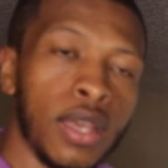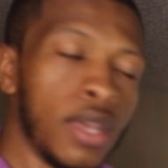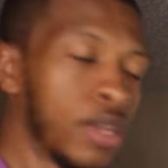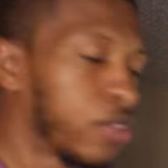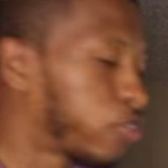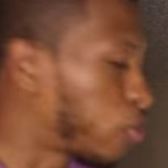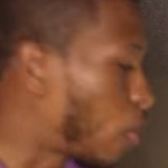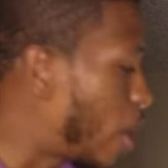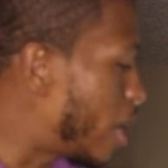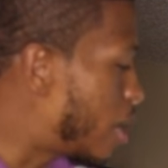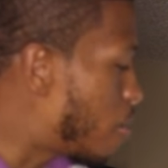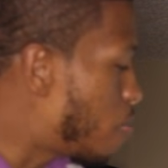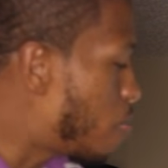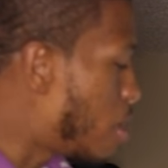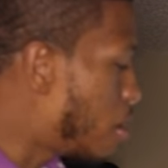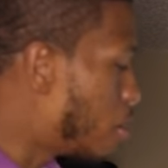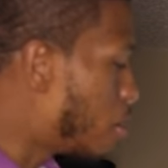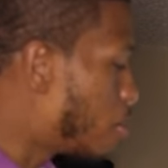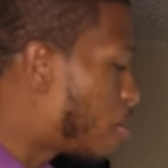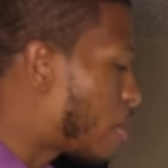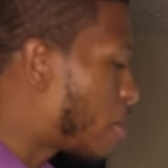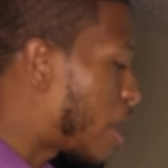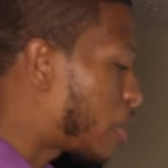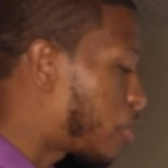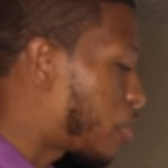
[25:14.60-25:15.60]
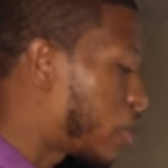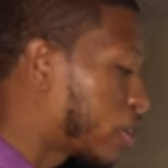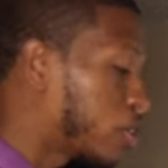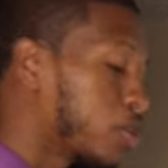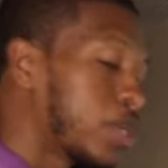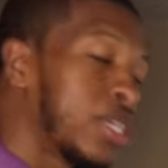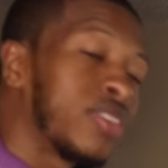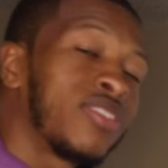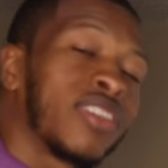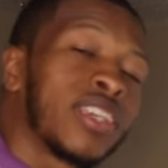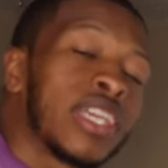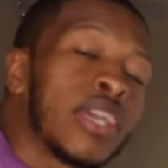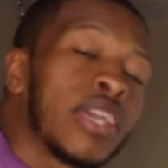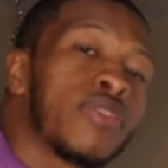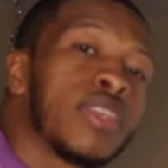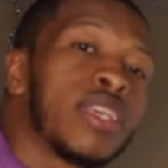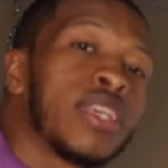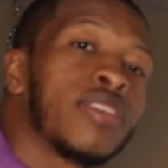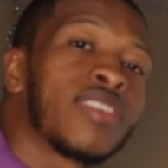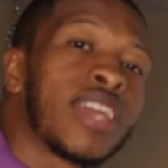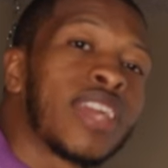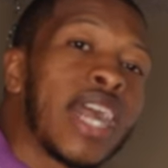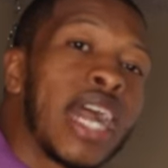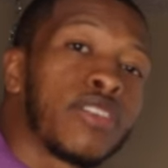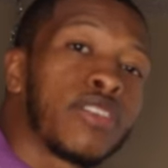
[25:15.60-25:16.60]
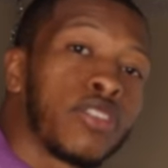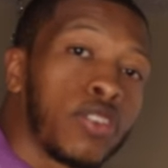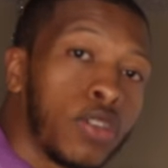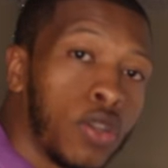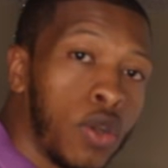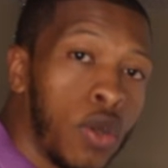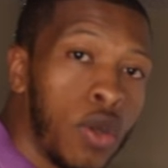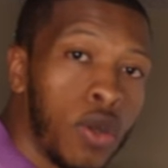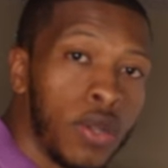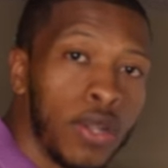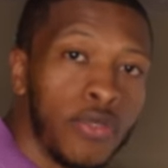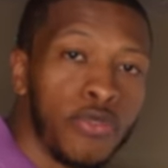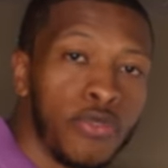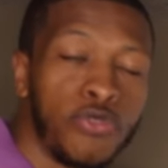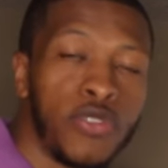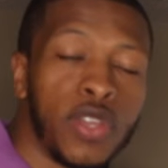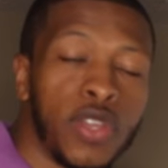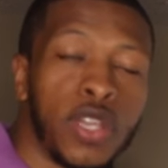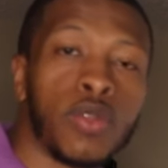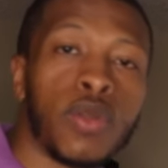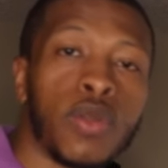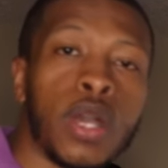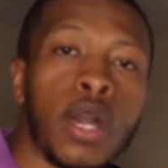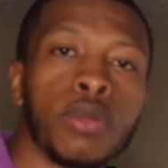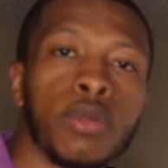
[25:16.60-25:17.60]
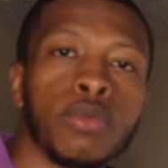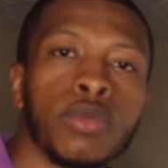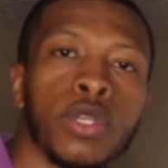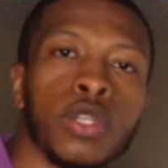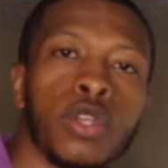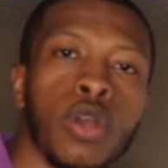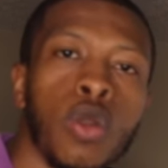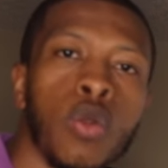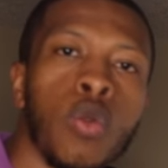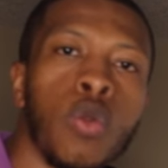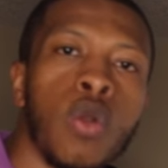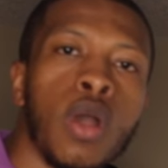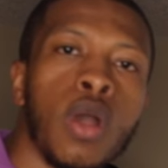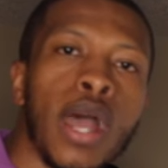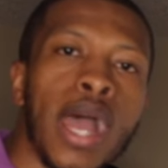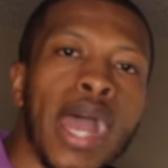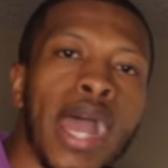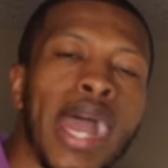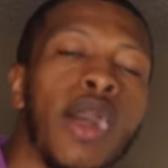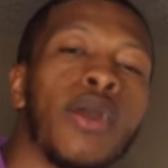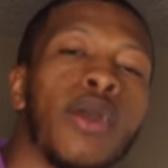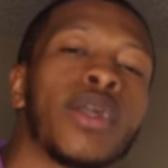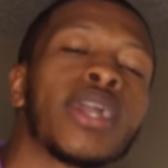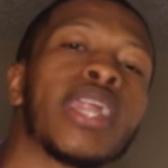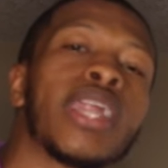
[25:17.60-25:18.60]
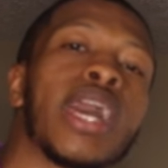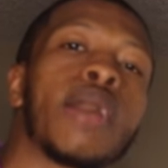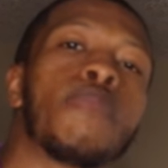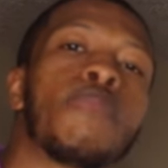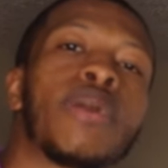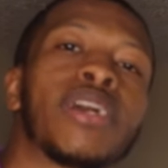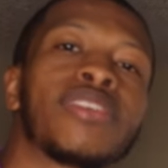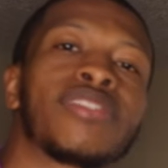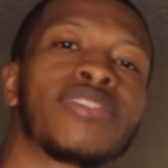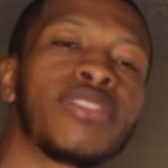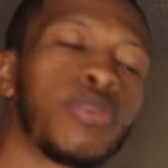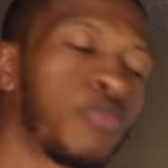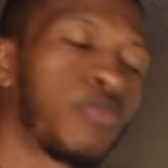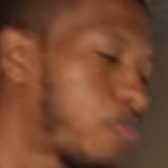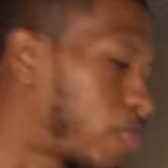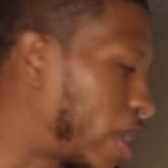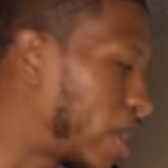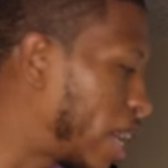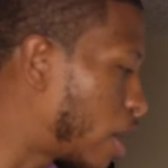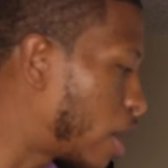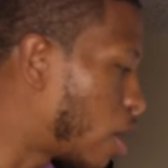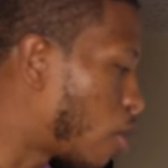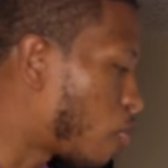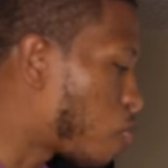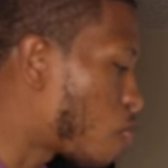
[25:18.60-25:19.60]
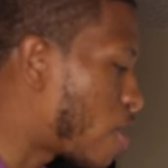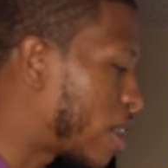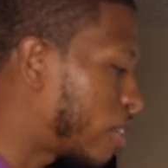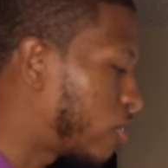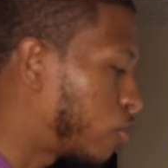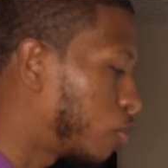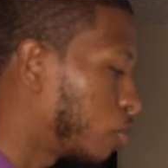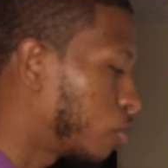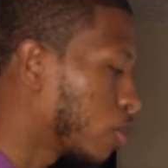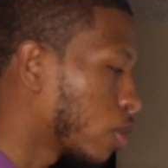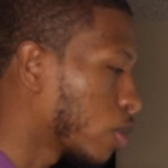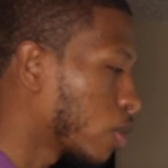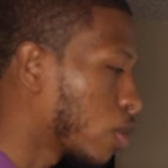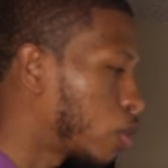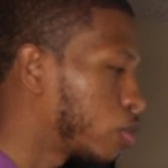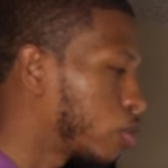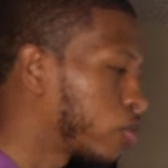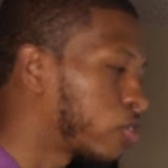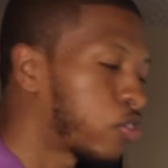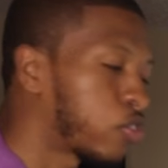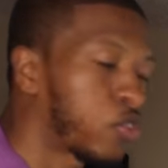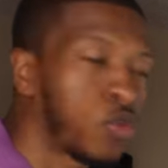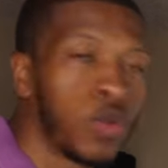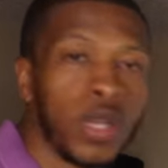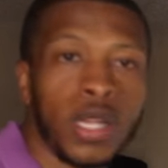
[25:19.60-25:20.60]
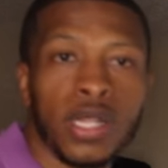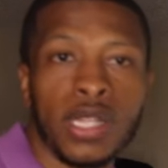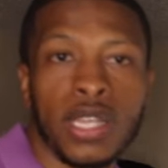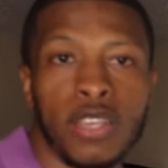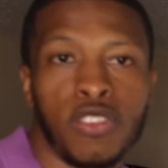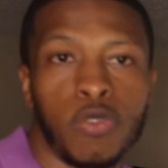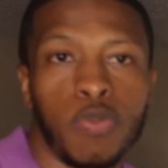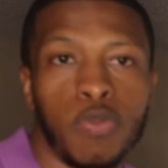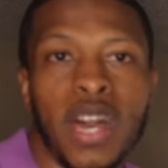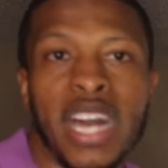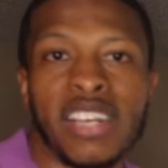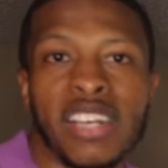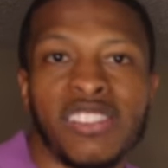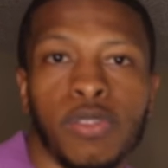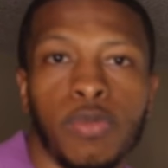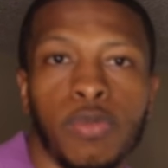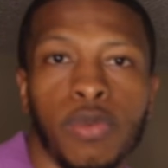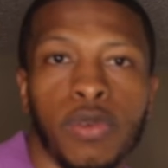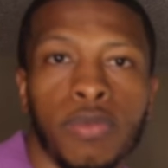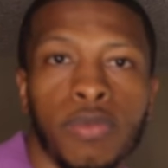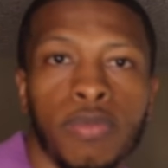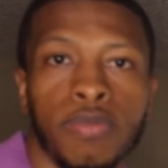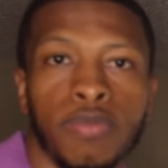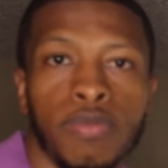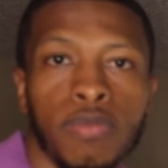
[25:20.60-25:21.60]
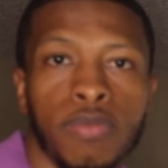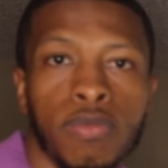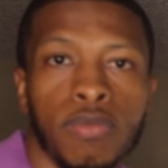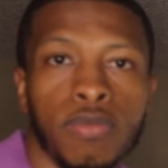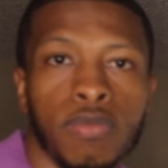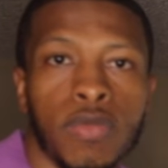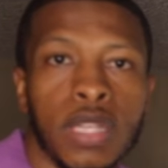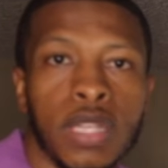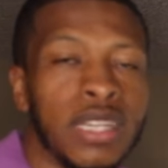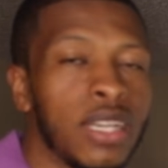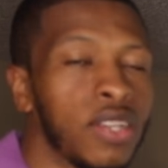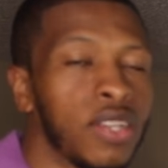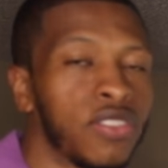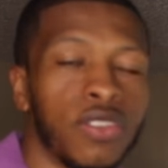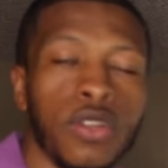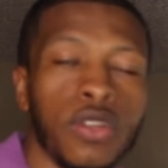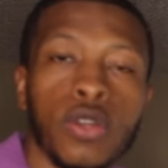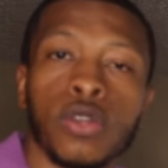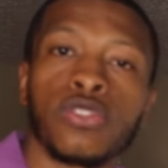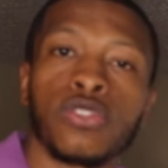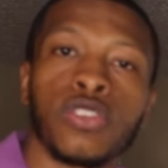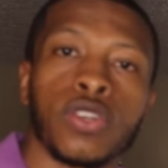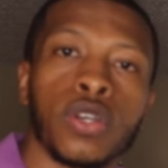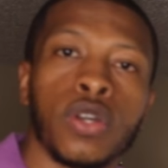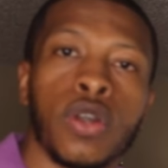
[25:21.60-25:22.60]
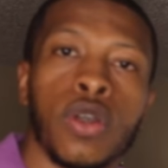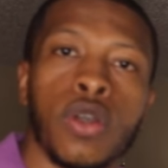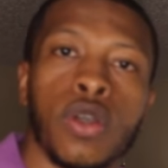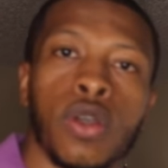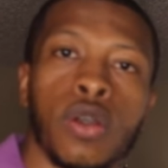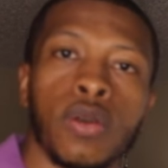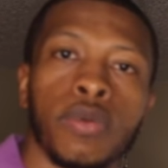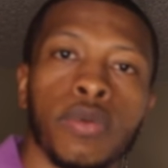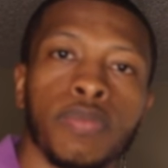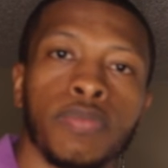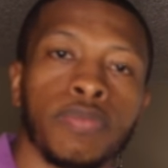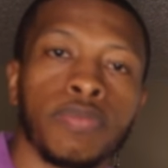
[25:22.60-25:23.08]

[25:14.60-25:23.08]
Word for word: So at a minimum, I think you need to give these guys a call and figure out, you know, how can I best pay off my student loans as quickly as possible? It doesn't hurt to call.